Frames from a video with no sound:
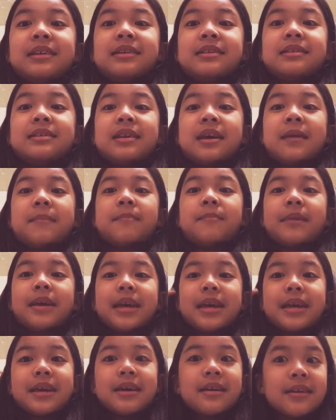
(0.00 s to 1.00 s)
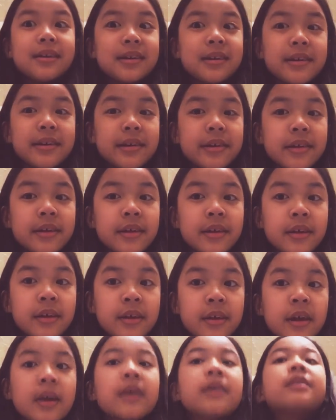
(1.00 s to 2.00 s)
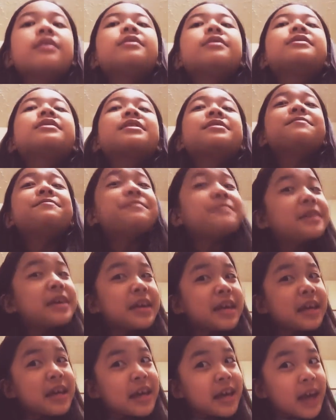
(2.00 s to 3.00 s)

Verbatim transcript: You see me? You see me